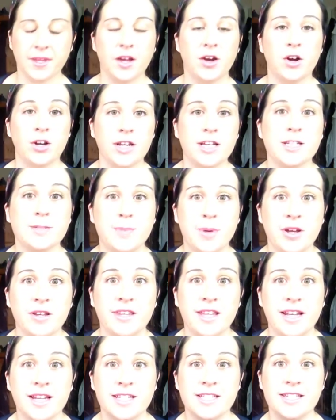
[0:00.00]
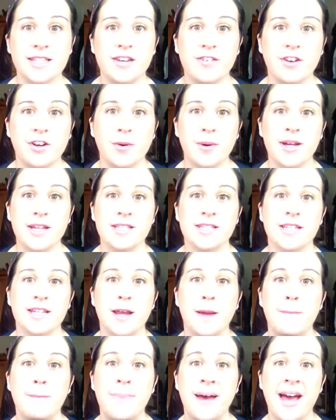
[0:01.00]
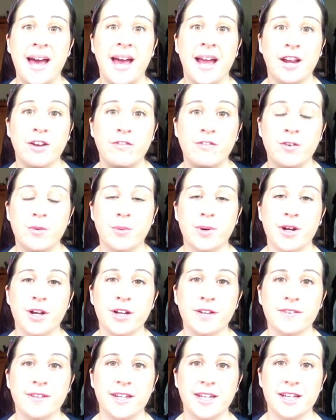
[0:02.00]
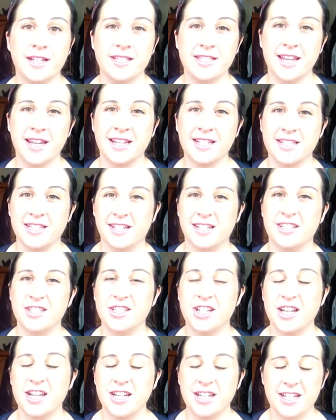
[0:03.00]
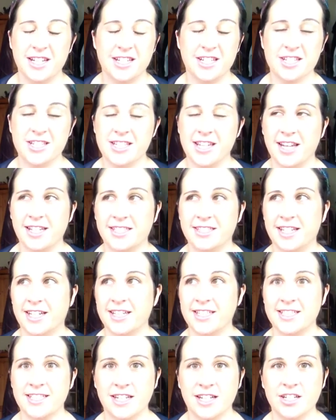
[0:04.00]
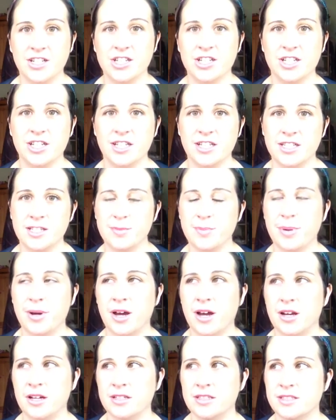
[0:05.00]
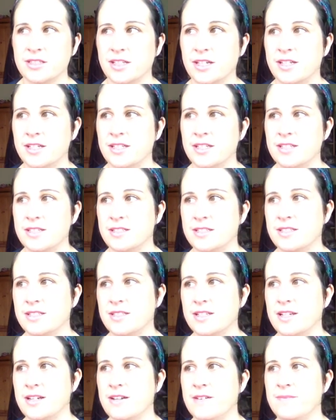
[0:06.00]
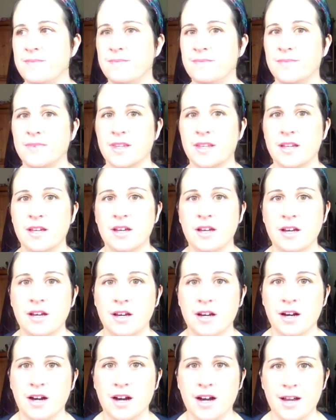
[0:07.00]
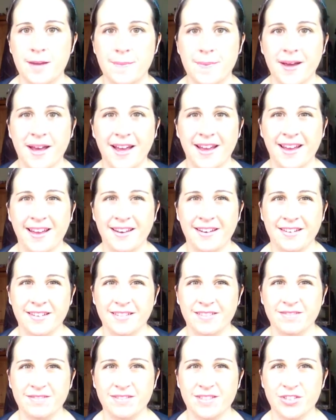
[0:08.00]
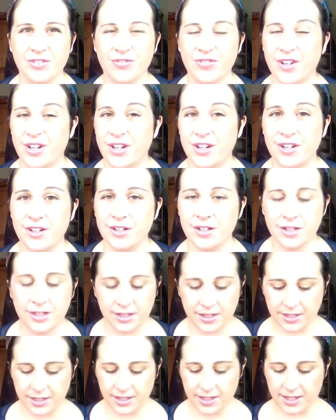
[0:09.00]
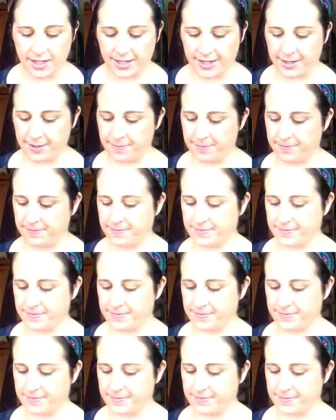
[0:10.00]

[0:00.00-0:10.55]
on his birthday list, he requested a bag for work that he could take his lunch. He just takes like his lunch and his pass and his iPad and phone.